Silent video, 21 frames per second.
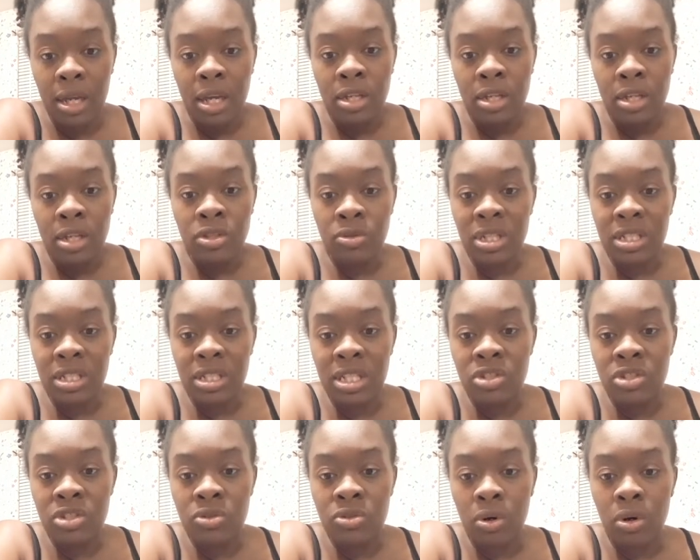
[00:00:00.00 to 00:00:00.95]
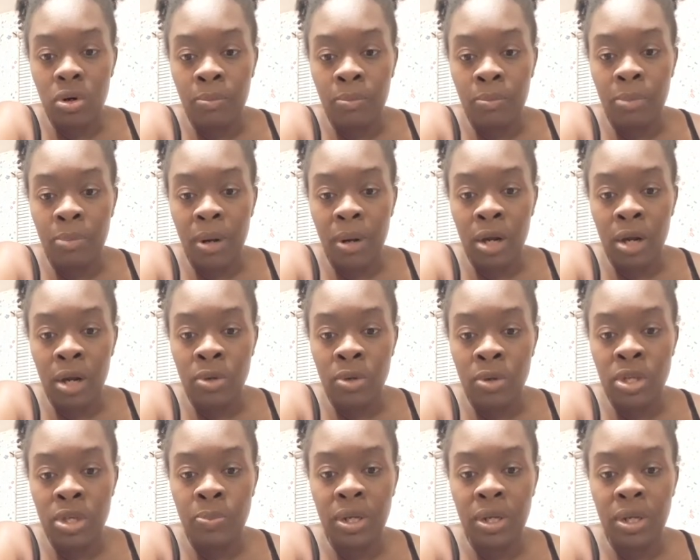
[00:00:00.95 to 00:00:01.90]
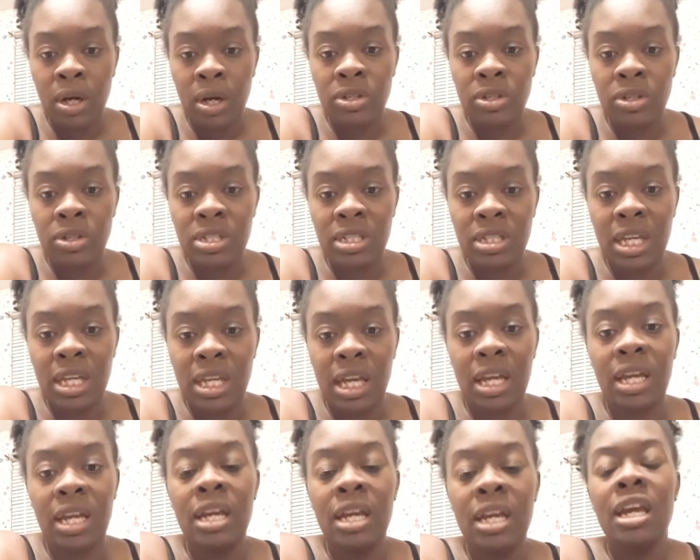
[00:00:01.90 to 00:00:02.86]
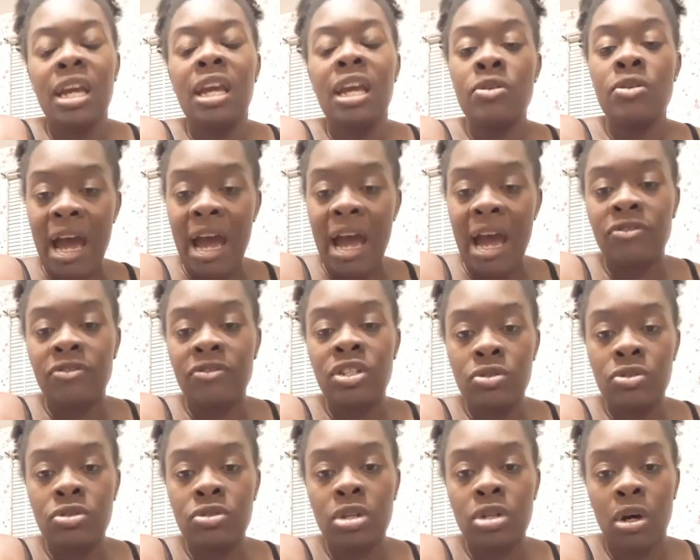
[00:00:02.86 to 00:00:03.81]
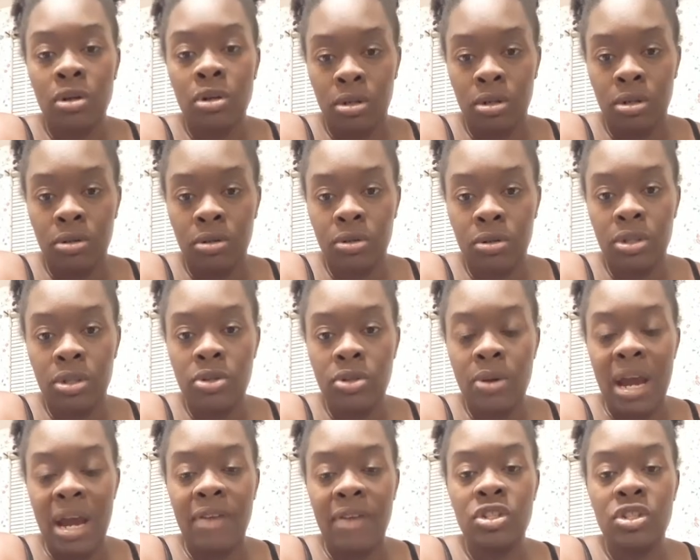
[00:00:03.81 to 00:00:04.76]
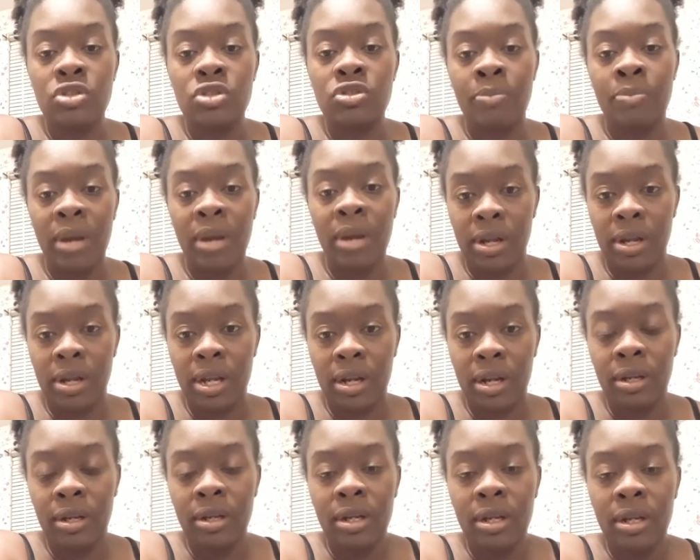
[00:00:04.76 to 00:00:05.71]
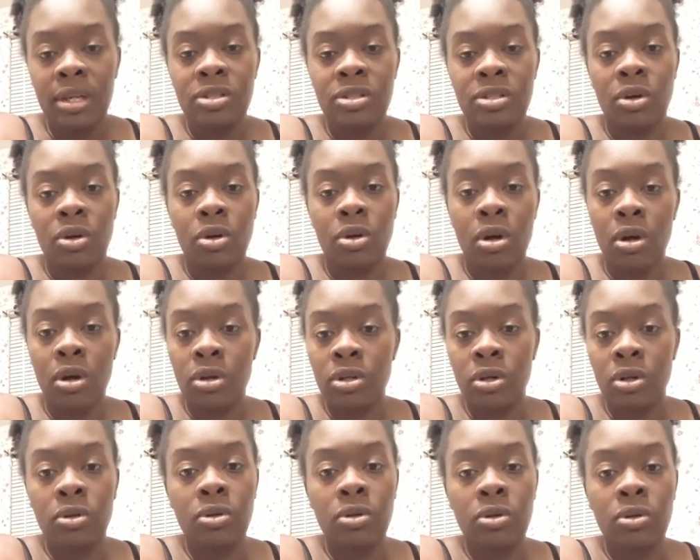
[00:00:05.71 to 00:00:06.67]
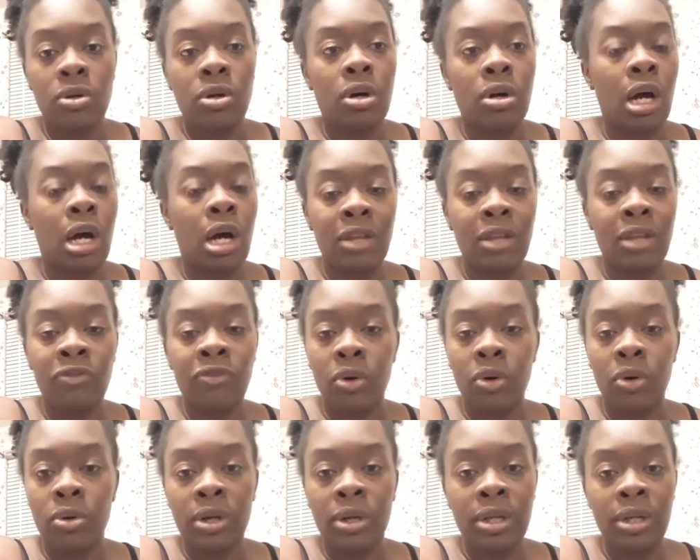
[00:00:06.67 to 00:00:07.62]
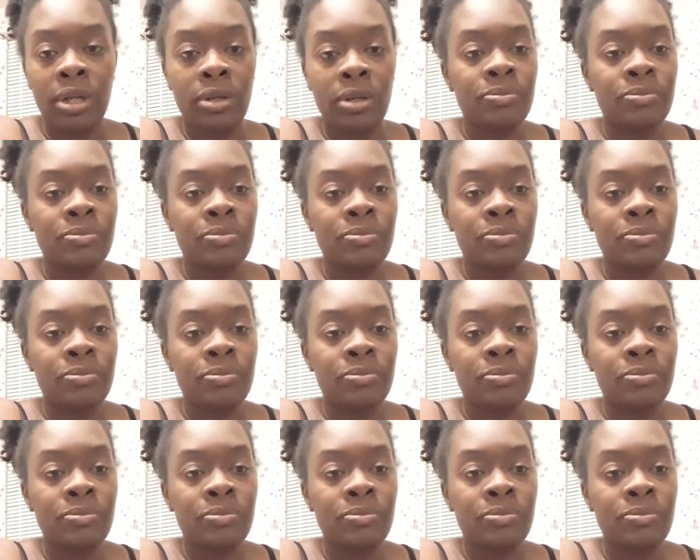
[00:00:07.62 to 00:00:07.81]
Do the tea tree oil burn when you put it on your skin? You have to use coconut oil. You have to use a barrier. So coconut oil, olive oil.